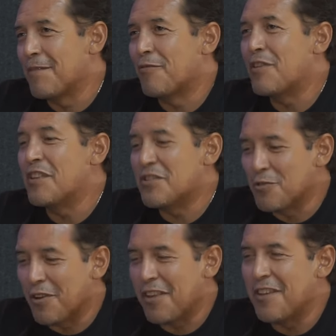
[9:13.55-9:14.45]
Finnish
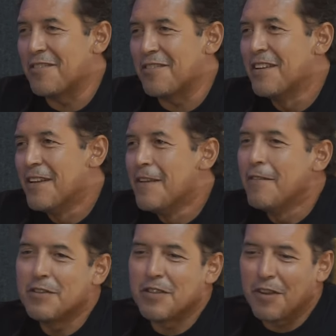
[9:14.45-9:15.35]
tour here
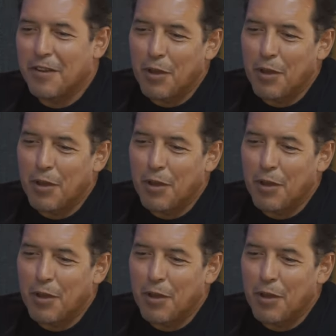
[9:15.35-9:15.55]
is that